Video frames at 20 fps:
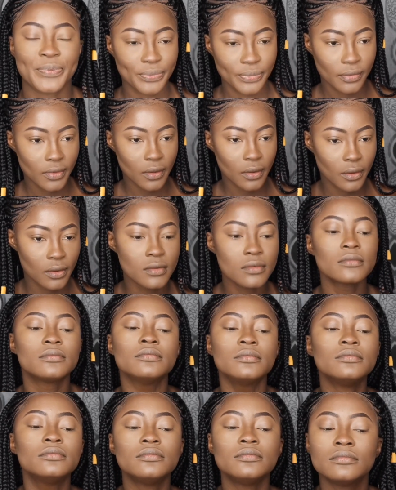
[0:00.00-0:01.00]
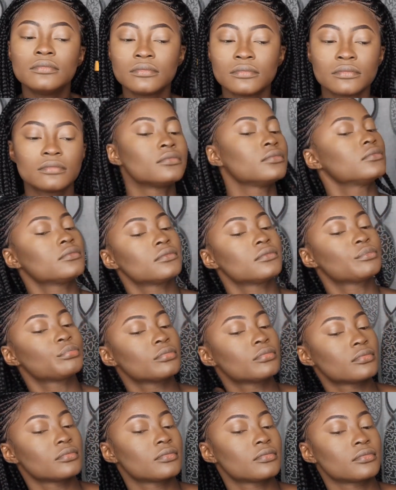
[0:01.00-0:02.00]
to bring back
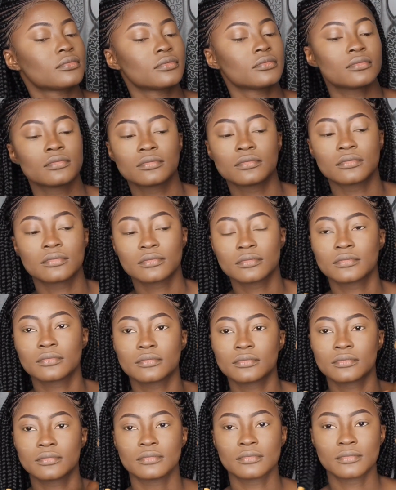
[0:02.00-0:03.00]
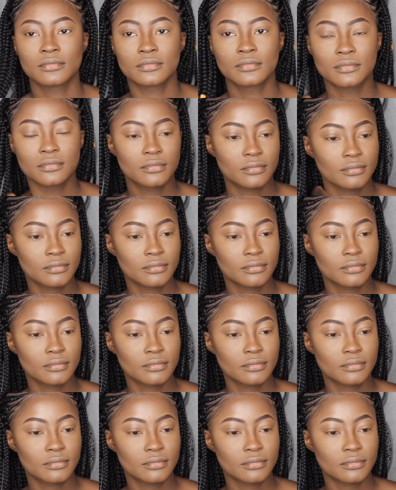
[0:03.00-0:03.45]
those features back.